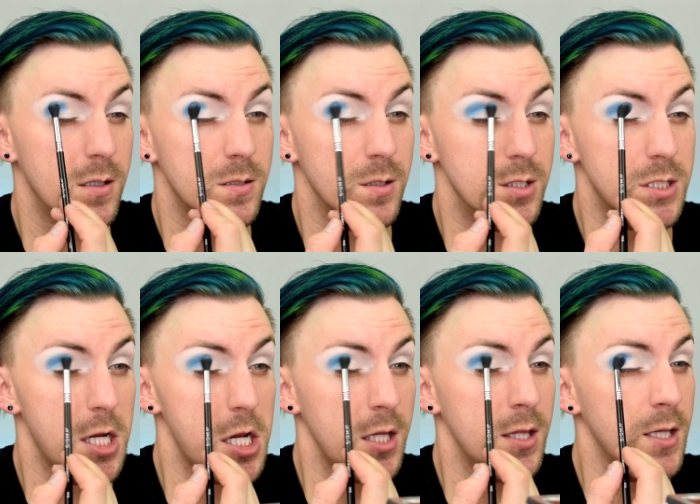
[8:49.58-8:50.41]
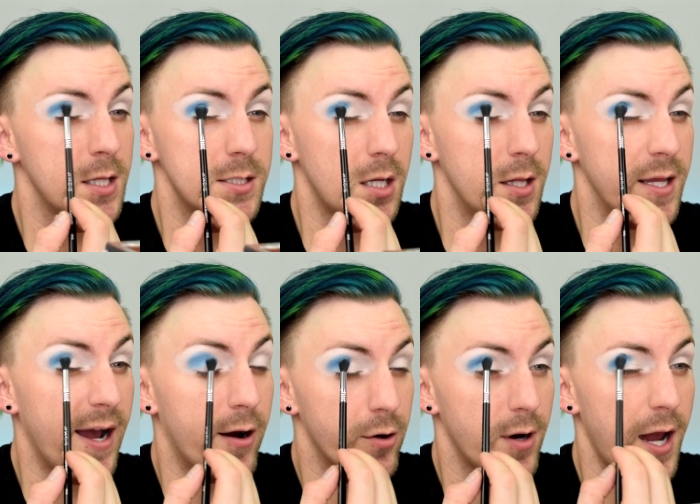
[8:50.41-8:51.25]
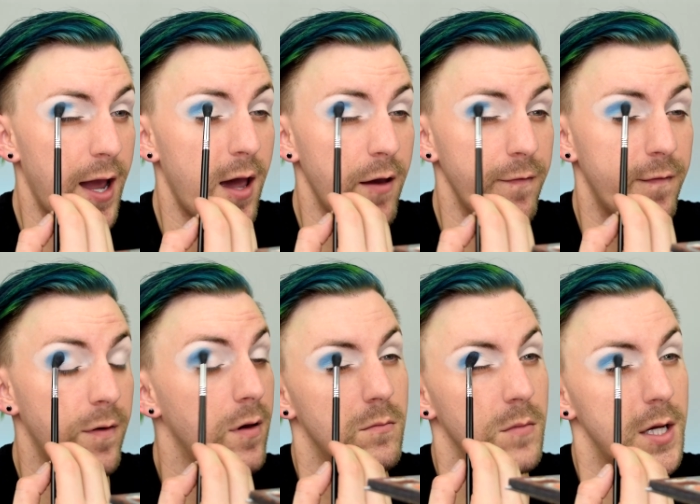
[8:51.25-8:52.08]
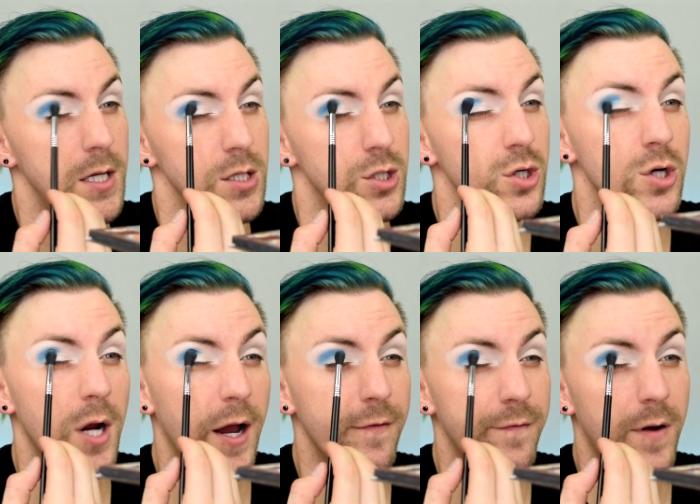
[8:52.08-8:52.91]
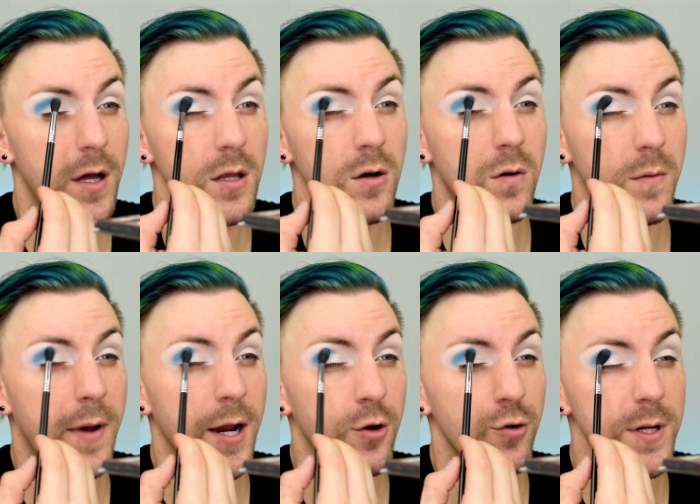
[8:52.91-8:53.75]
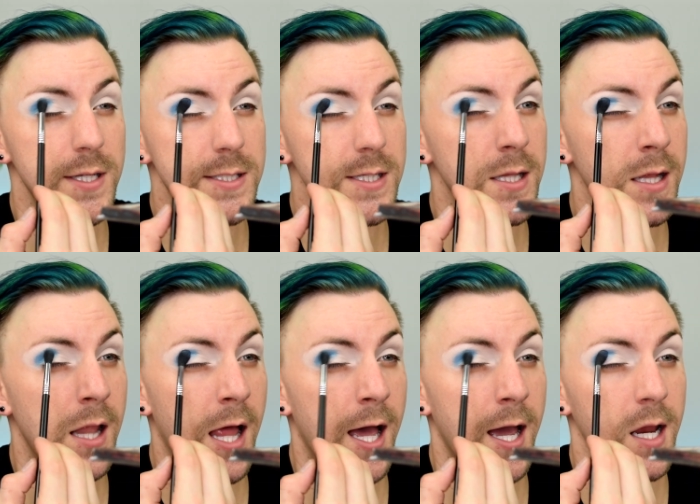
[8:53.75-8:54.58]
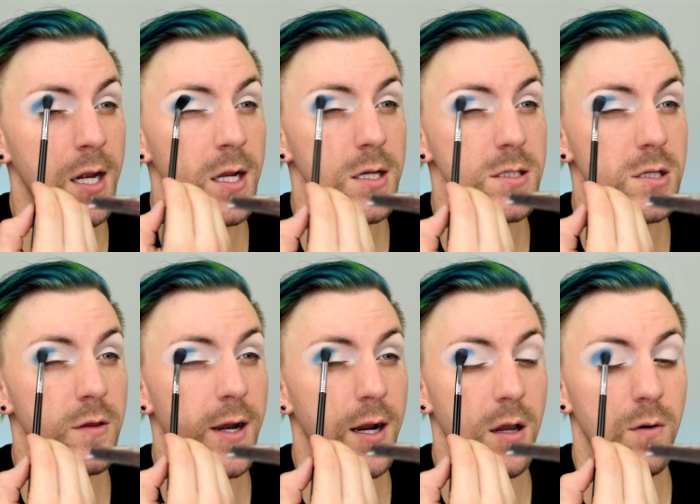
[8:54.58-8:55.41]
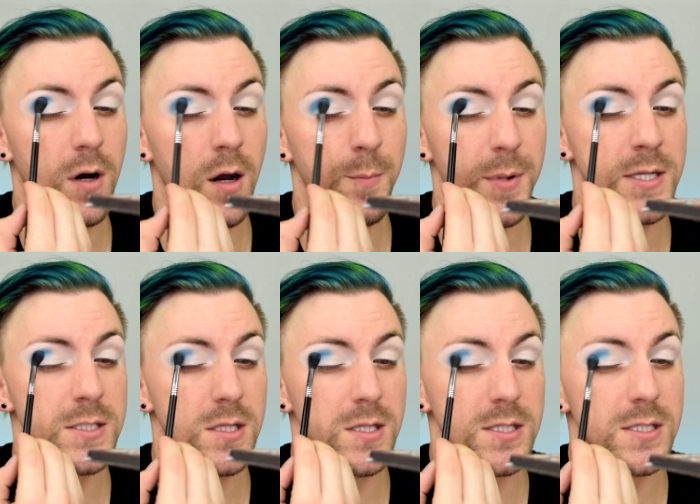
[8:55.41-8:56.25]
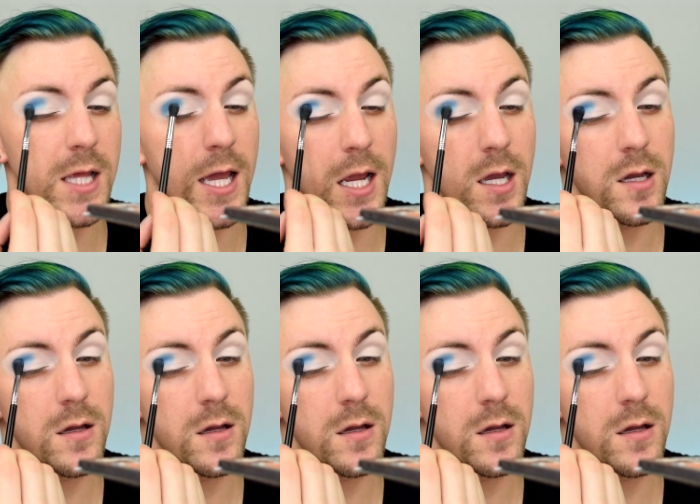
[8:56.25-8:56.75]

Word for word: So just taking this on the outer half making sure I follow my crease line so that I go up into this like,